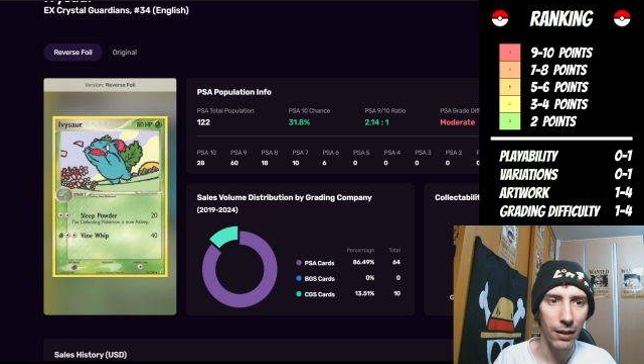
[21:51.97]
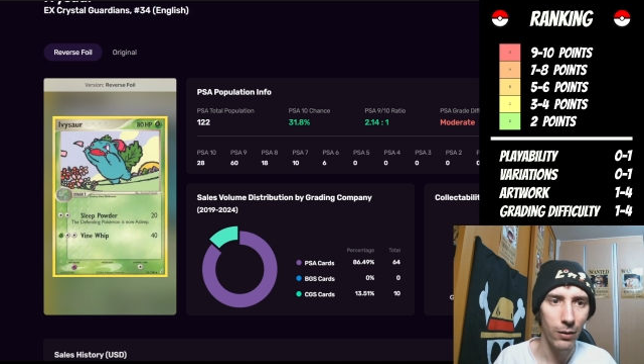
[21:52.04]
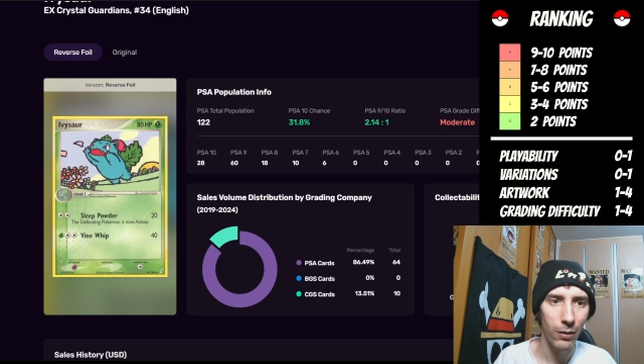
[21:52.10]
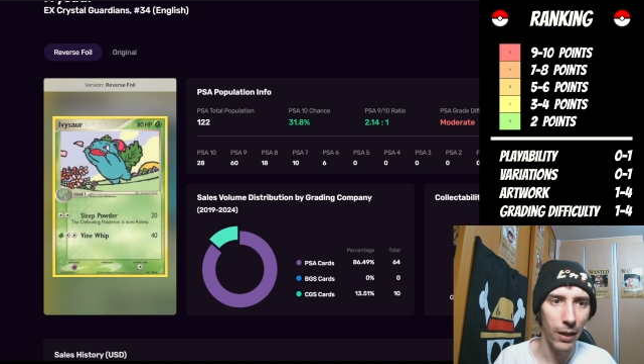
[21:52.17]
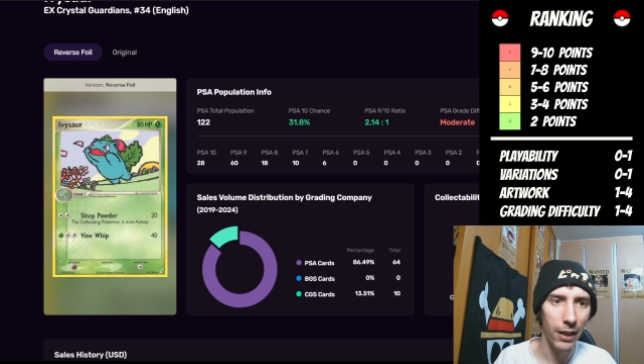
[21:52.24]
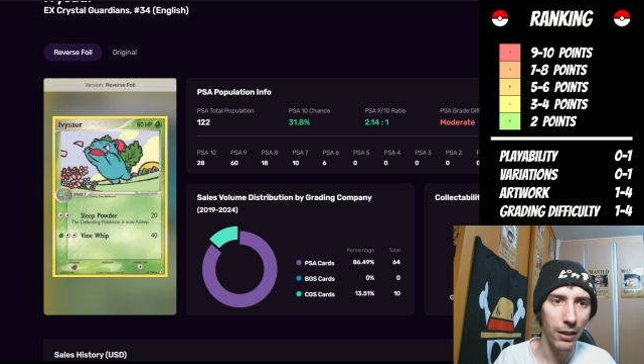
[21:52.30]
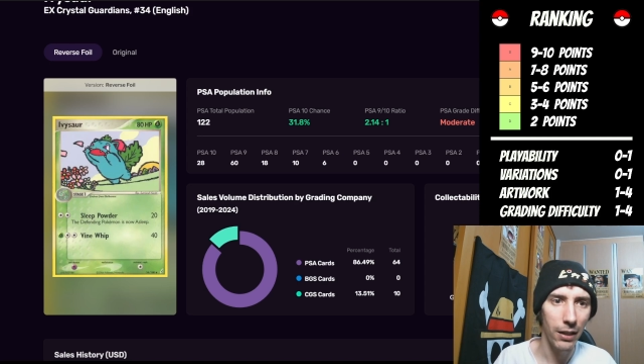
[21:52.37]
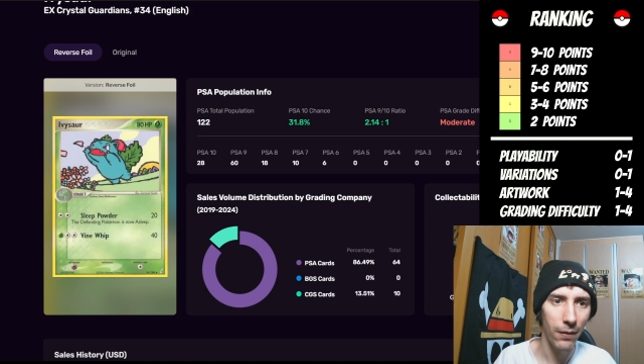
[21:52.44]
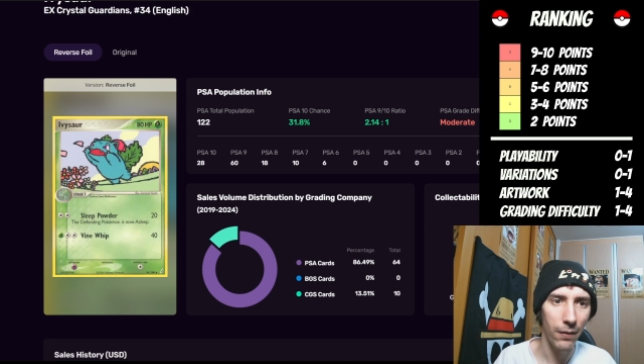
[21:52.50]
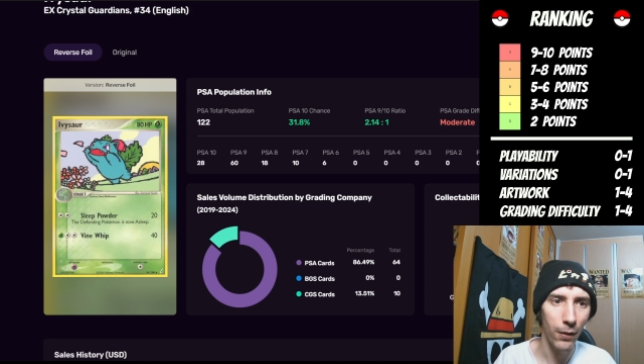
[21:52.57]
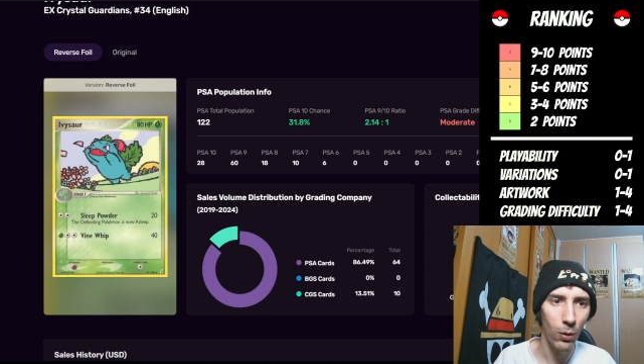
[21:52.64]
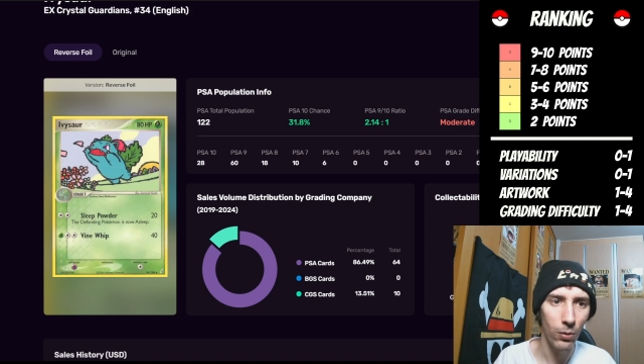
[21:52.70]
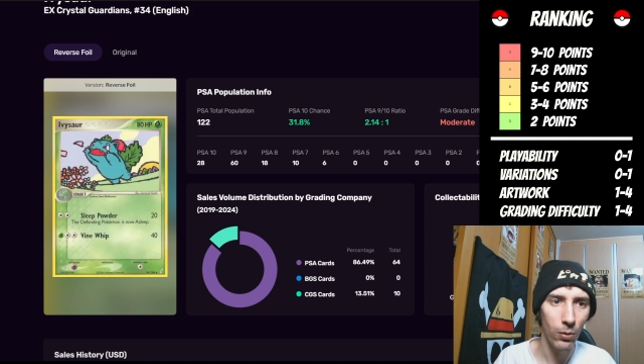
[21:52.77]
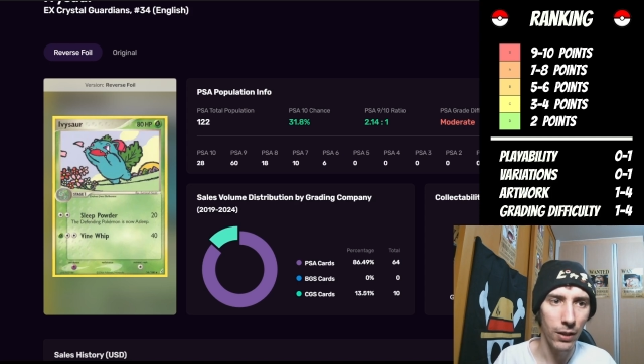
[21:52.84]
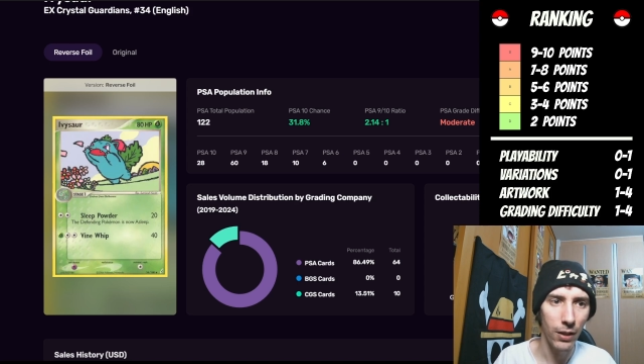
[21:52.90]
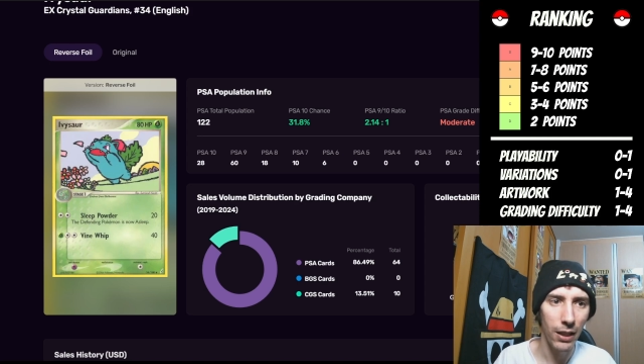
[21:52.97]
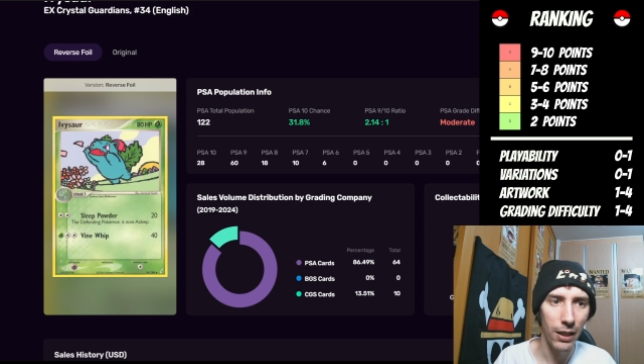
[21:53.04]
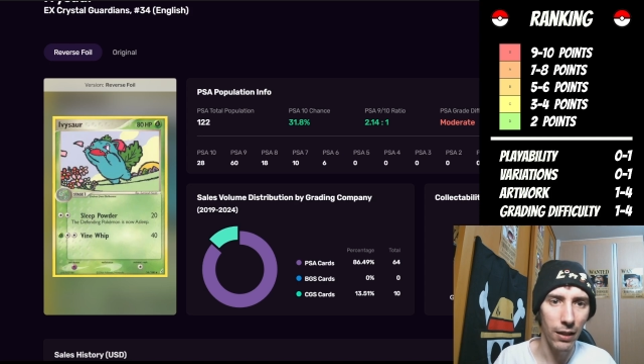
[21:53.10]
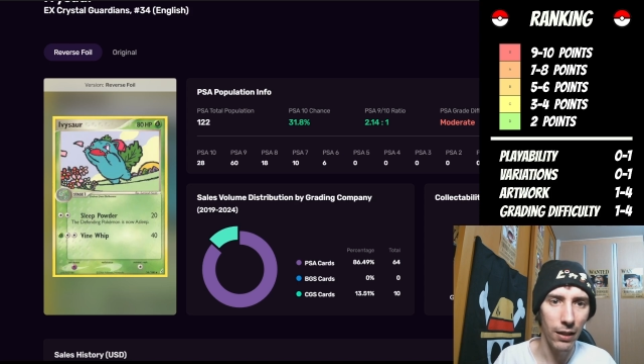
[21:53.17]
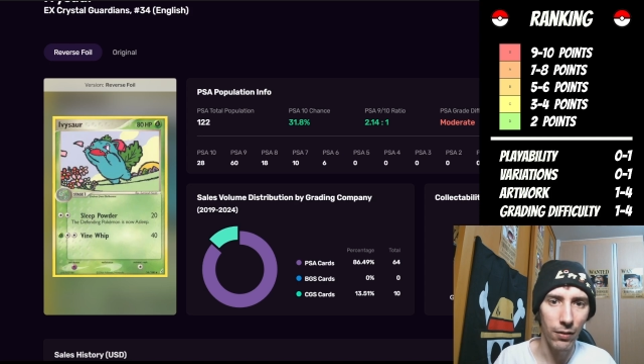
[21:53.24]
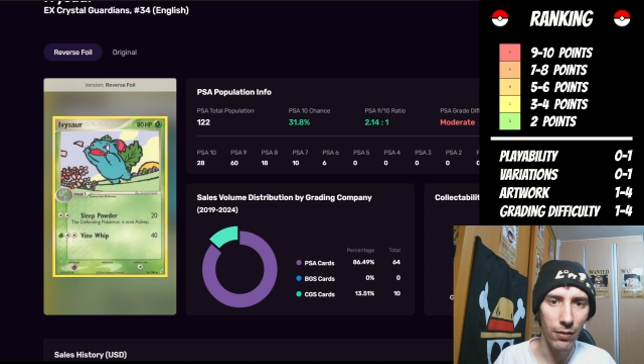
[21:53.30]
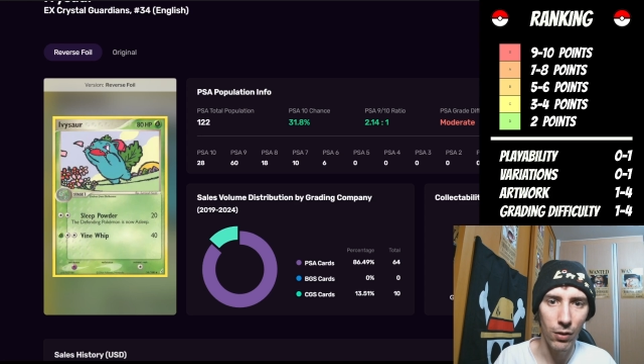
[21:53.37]
Grading difficulty
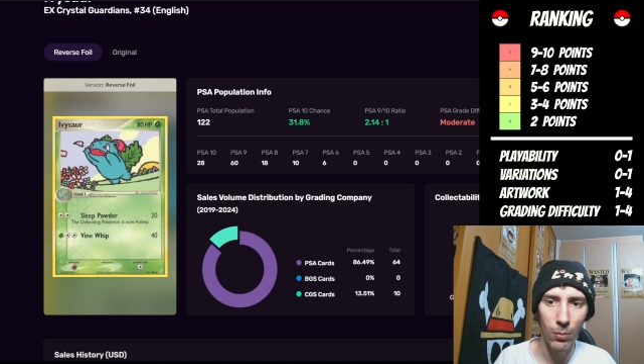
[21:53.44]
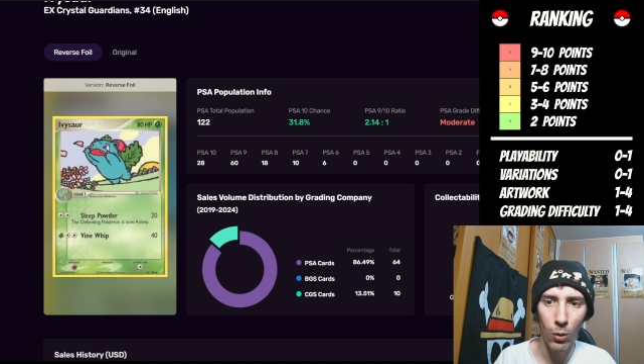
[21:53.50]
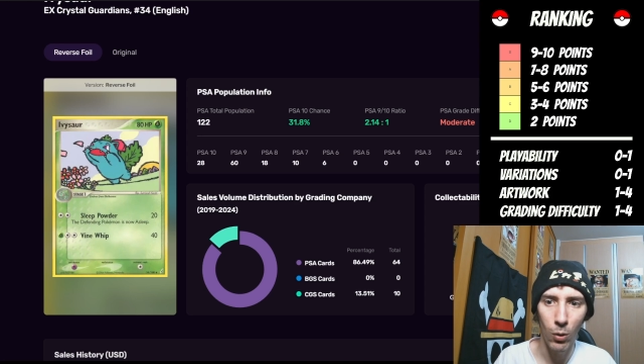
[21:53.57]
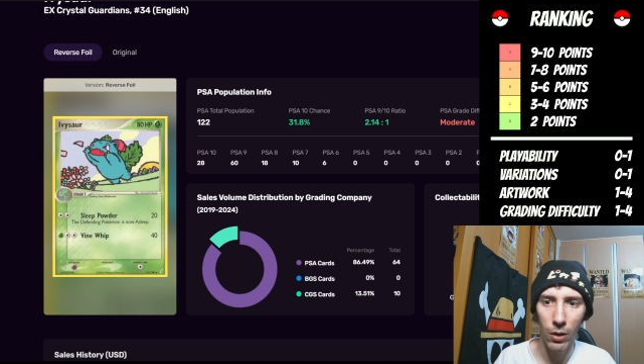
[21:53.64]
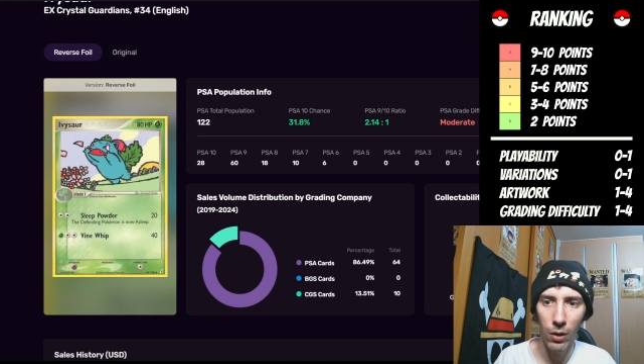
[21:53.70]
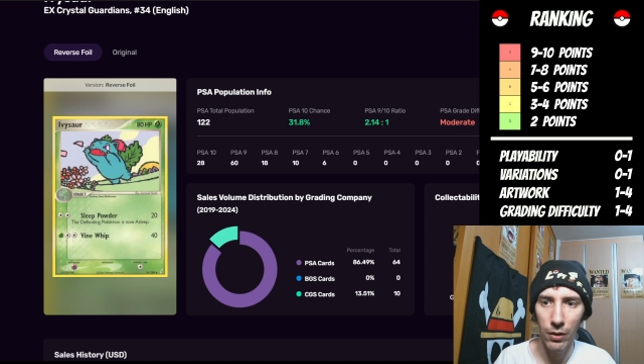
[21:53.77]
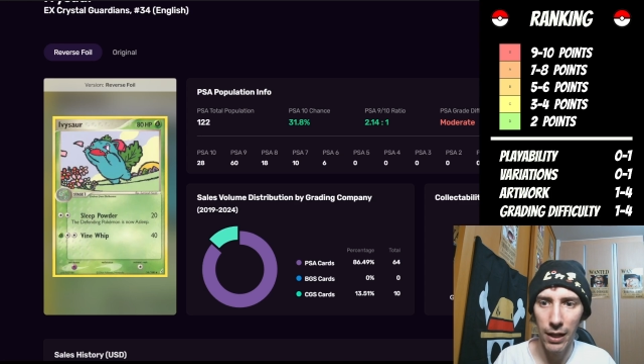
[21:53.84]
gets two more.